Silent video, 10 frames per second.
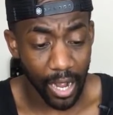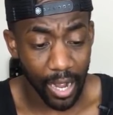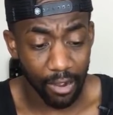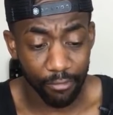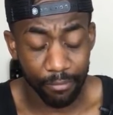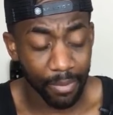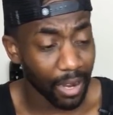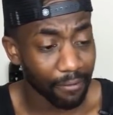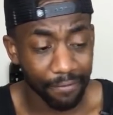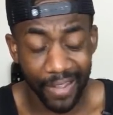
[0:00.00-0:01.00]

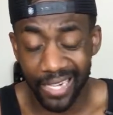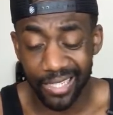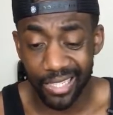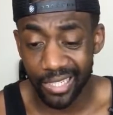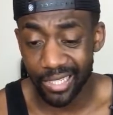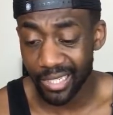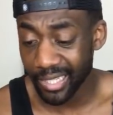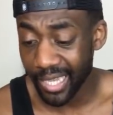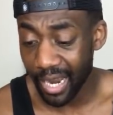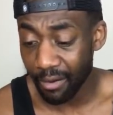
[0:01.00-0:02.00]
I've fancied
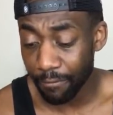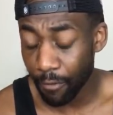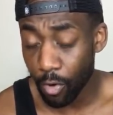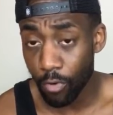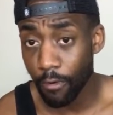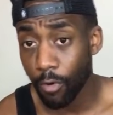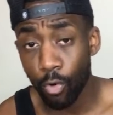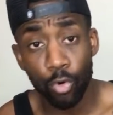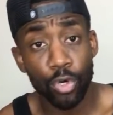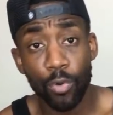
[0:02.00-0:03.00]
gal for
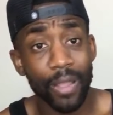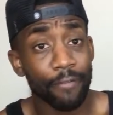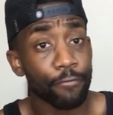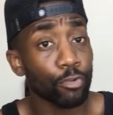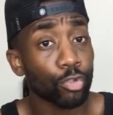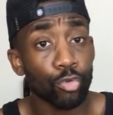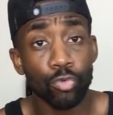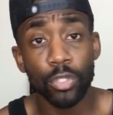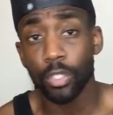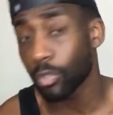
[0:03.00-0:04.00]
all the way through
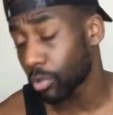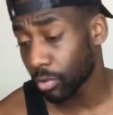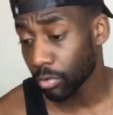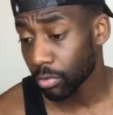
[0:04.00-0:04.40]
school, you know,